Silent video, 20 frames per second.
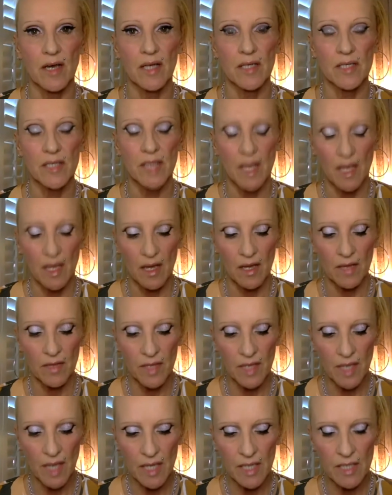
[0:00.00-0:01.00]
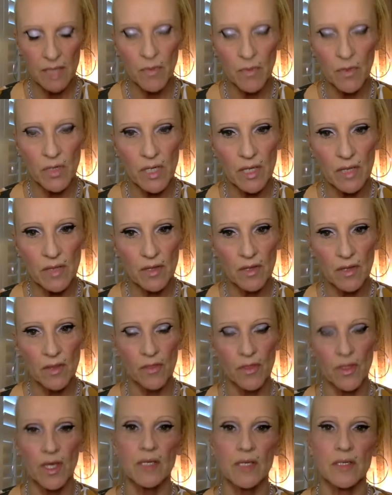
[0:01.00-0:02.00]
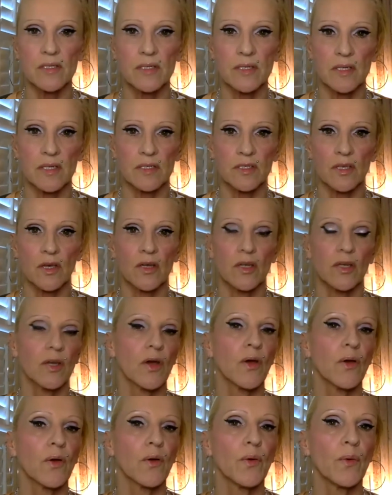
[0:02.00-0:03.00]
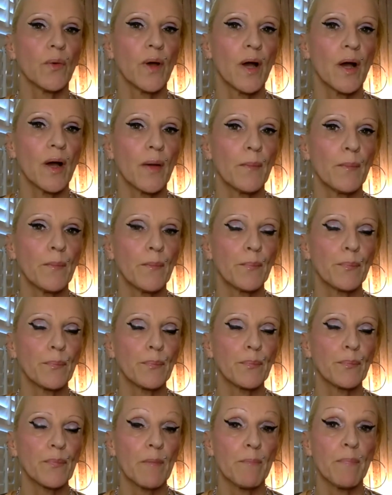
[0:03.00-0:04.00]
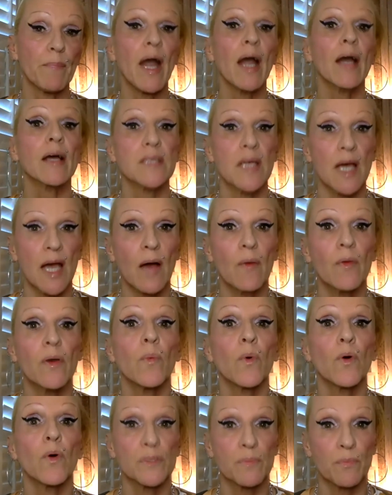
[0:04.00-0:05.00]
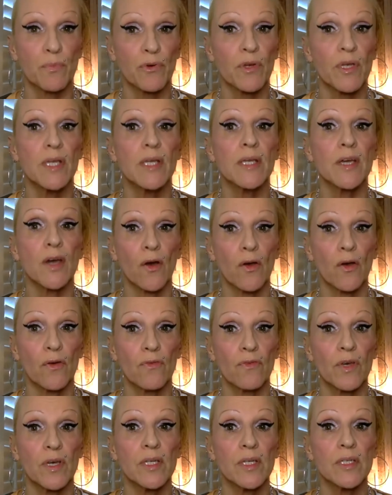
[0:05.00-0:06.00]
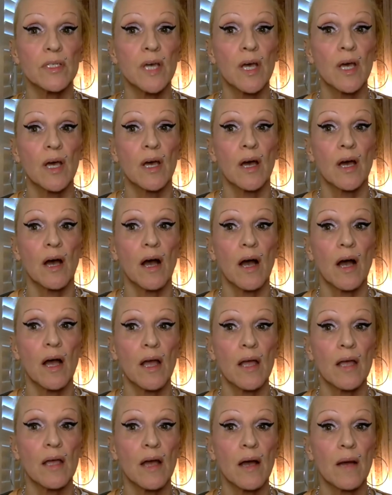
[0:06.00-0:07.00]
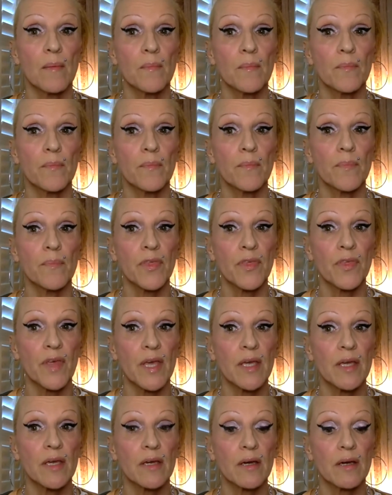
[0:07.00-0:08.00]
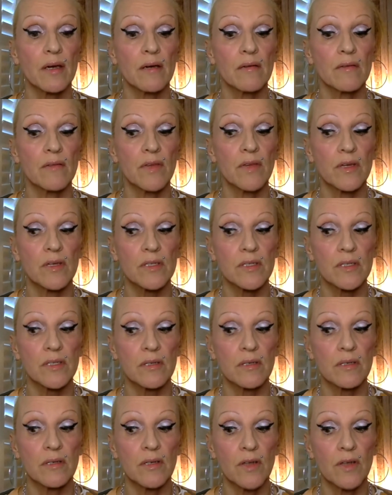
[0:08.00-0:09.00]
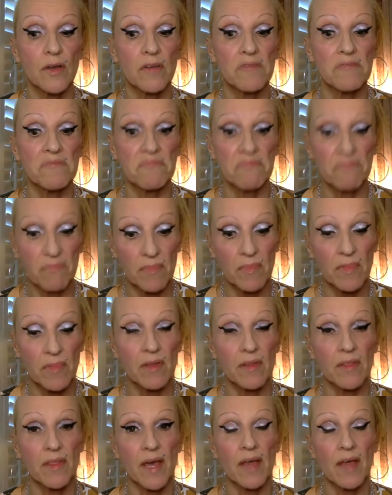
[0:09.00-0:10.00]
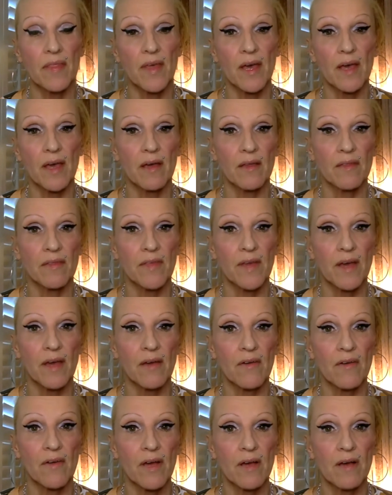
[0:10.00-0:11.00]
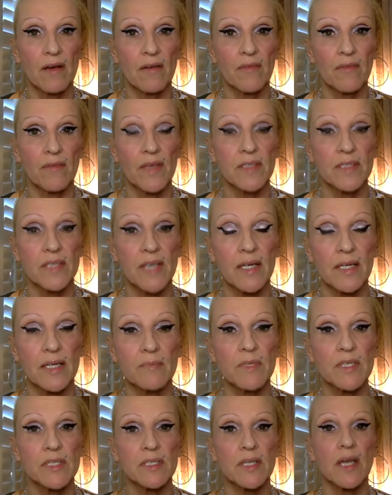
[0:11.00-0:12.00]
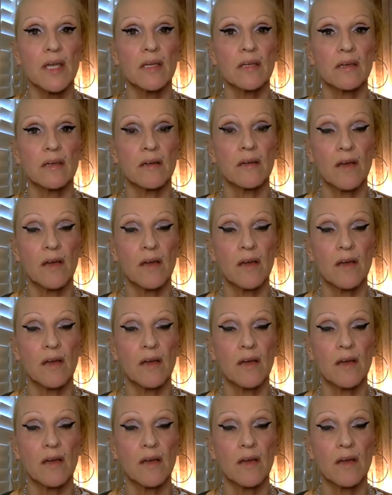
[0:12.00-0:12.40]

And I think anybody that thinks that it's going to go um, back to how it was pre COVID, I um, think that, you know, they're they're they're, uh, they're sadly mistaken.